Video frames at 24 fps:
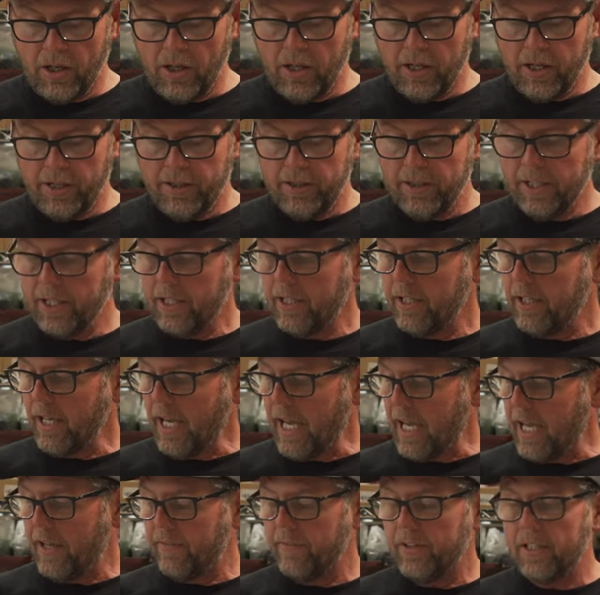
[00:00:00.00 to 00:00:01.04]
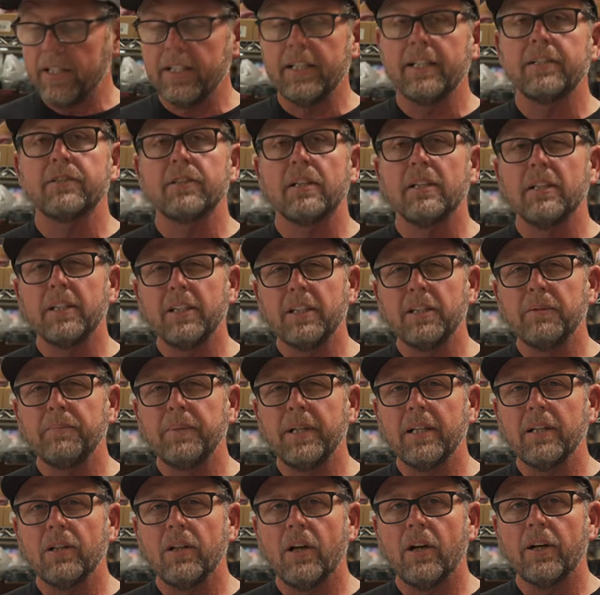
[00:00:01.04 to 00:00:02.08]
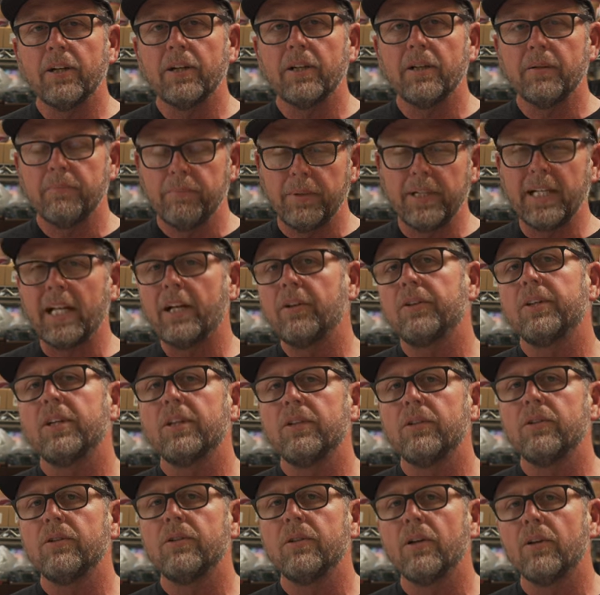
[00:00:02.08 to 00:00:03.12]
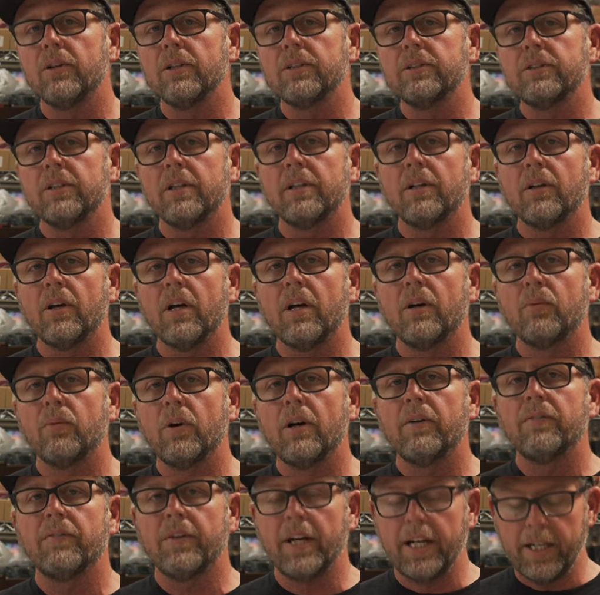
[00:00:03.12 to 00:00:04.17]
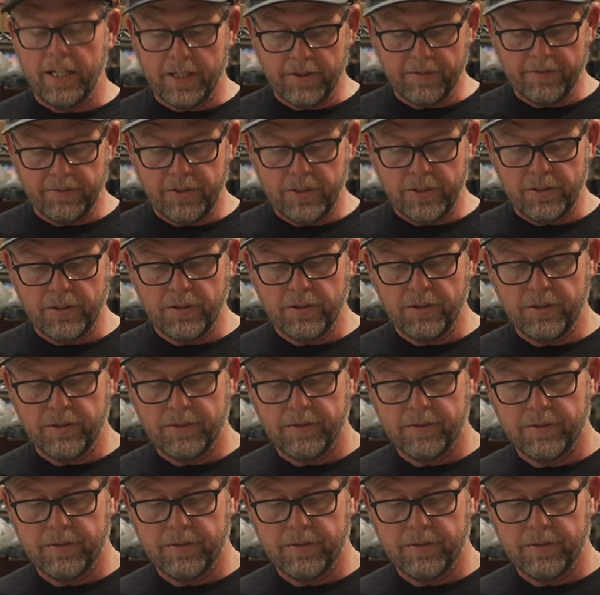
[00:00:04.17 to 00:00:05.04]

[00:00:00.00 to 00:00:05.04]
on the Avet is a little bit longer, but I don't think you'd notice it while fighting a fish.